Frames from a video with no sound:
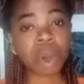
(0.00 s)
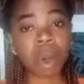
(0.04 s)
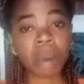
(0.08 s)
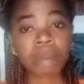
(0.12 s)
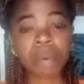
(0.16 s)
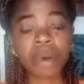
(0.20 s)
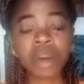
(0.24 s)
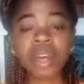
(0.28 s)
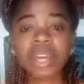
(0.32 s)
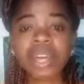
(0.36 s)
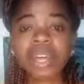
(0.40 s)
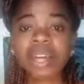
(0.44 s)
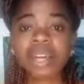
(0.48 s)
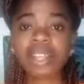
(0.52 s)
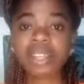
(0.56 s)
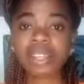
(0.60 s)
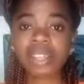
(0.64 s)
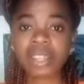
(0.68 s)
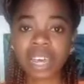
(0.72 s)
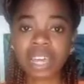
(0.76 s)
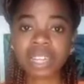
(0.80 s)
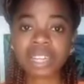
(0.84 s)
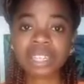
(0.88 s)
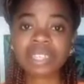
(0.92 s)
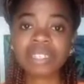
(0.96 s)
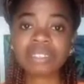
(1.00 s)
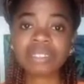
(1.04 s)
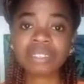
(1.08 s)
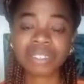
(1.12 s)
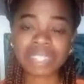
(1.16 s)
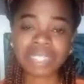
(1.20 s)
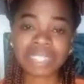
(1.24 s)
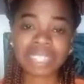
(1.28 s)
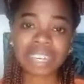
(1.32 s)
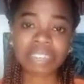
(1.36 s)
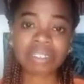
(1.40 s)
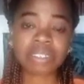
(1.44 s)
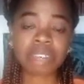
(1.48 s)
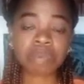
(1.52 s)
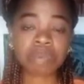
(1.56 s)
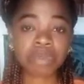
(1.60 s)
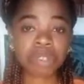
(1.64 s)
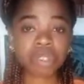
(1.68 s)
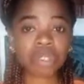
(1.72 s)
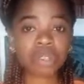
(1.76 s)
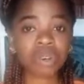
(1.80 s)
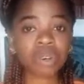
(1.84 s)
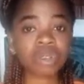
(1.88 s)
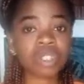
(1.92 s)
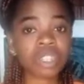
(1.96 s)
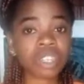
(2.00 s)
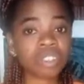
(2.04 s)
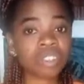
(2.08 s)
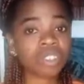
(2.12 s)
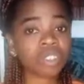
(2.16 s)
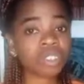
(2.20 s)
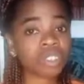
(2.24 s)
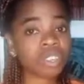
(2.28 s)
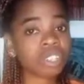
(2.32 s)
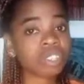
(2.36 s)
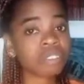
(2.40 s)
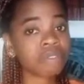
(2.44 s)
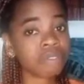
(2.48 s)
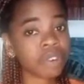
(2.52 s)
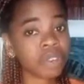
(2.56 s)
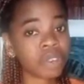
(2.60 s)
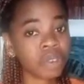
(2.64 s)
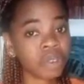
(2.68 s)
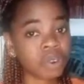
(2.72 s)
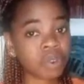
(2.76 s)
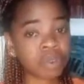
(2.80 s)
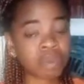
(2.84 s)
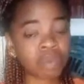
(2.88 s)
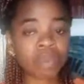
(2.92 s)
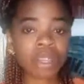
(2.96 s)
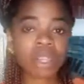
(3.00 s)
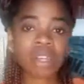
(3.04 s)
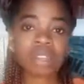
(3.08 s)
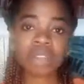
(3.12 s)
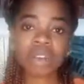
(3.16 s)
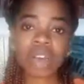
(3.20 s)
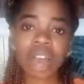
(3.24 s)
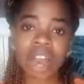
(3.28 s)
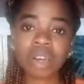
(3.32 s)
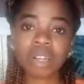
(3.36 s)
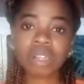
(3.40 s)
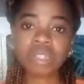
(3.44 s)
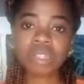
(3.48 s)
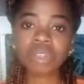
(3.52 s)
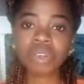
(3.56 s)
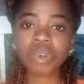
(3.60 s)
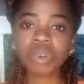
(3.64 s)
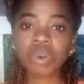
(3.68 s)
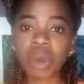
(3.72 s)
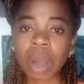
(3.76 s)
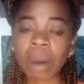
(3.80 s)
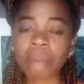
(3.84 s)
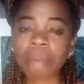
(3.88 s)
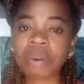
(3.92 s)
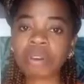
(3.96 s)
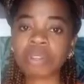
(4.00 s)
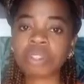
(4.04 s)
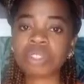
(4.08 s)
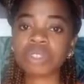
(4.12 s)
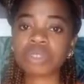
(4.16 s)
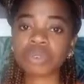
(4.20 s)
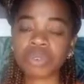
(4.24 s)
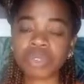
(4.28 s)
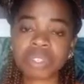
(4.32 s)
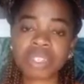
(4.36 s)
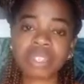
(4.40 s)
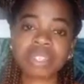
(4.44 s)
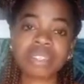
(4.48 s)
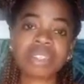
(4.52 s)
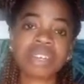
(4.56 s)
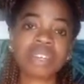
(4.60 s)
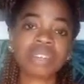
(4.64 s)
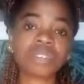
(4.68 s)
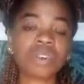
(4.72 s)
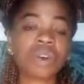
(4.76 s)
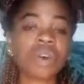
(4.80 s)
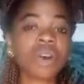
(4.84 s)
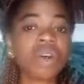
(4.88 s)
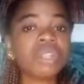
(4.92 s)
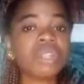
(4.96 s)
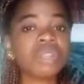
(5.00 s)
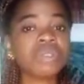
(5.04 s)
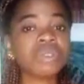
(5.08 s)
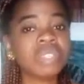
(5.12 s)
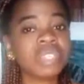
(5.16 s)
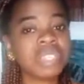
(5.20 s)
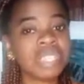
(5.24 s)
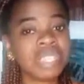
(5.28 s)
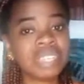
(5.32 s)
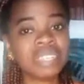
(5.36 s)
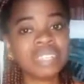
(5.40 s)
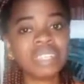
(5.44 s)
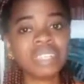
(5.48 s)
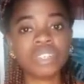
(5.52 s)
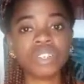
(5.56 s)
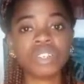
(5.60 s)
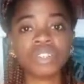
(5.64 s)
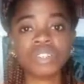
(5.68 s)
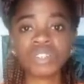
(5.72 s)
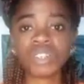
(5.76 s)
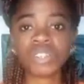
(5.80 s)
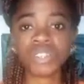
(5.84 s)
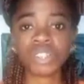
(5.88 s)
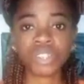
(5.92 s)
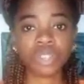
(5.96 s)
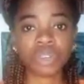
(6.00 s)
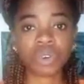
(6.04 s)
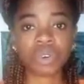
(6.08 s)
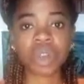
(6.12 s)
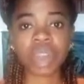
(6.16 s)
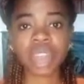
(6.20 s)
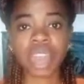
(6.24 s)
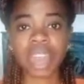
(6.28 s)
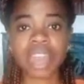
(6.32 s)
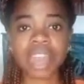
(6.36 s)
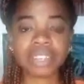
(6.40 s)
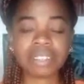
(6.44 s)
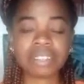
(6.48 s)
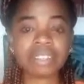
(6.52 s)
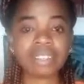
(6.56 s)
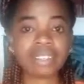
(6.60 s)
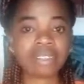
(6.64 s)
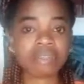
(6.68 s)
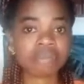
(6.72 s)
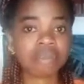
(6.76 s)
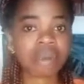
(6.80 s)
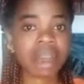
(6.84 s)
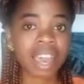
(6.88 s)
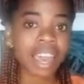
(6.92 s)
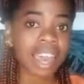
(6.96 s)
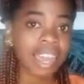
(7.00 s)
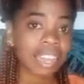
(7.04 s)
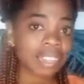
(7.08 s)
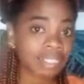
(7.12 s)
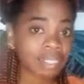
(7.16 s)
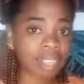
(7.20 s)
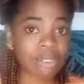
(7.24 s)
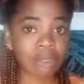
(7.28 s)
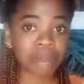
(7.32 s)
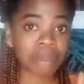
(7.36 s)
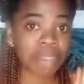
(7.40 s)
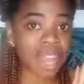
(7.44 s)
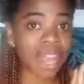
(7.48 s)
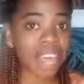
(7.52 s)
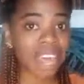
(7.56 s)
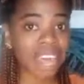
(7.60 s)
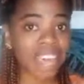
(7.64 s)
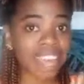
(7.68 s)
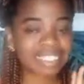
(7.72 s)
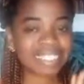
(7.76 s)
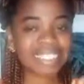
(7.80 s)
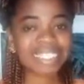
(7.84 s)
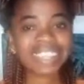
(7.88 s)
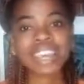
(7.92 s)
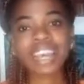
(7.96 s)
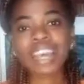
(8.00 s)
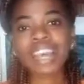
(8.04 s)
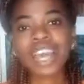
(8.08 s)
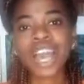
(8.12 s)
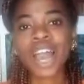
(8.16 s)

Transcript: up, then today's episode is just for you. So how do you go about the squeezing test? All you need is your hands. My hands are blessed.